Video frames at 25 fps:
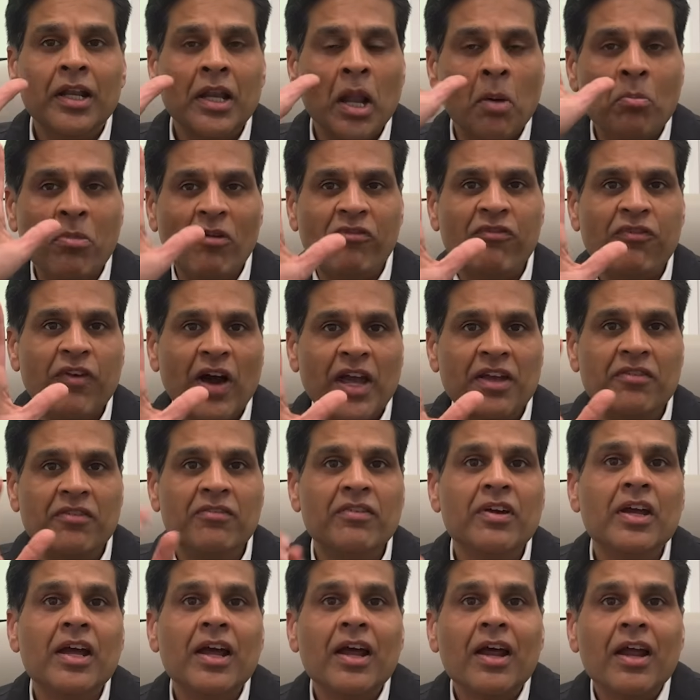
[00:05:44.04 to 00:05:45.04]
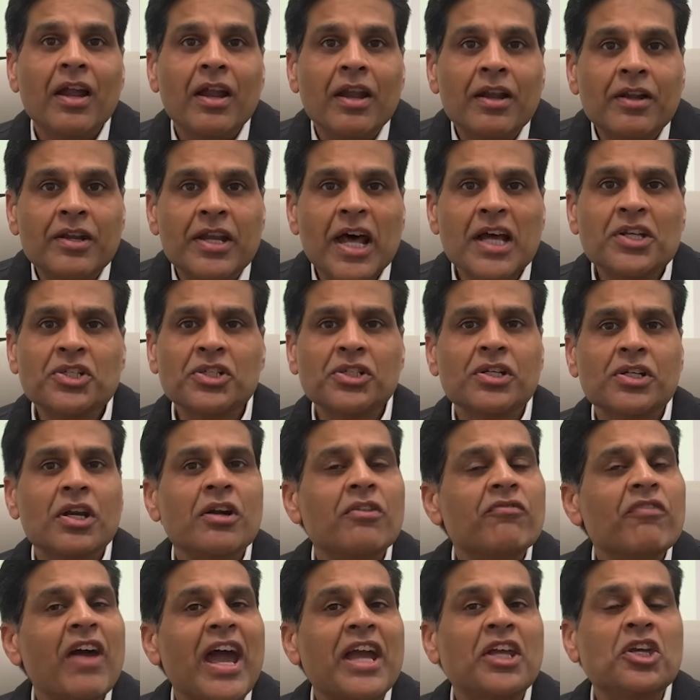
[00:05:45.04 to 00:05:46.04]
Number five, dust
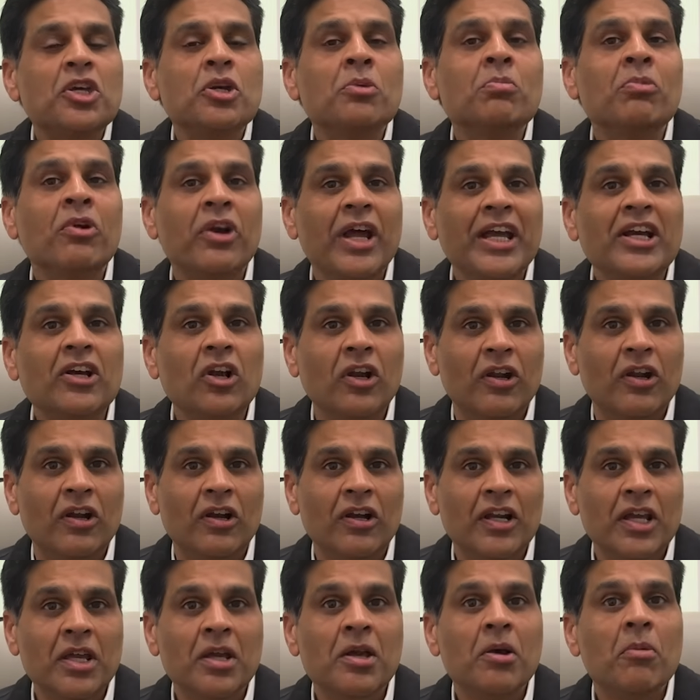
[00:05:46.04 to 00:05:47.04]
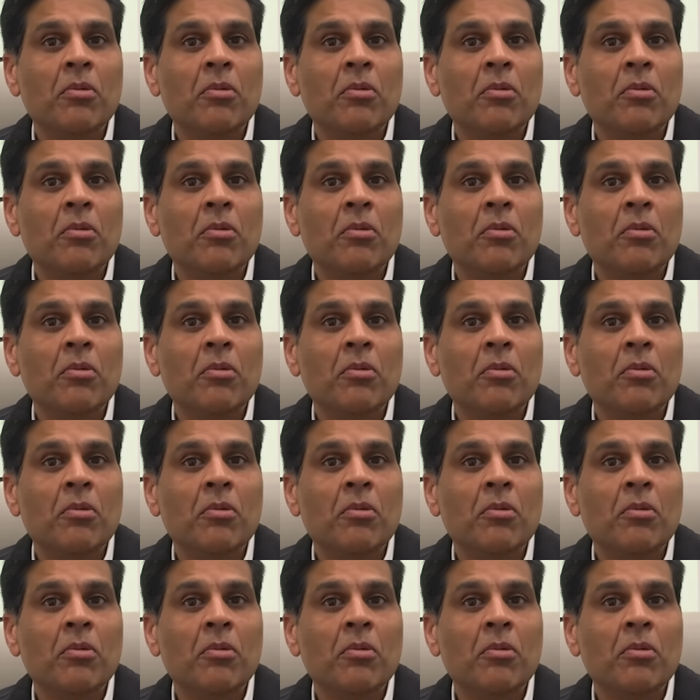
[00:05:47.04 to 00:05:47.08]
and vacuum regularly.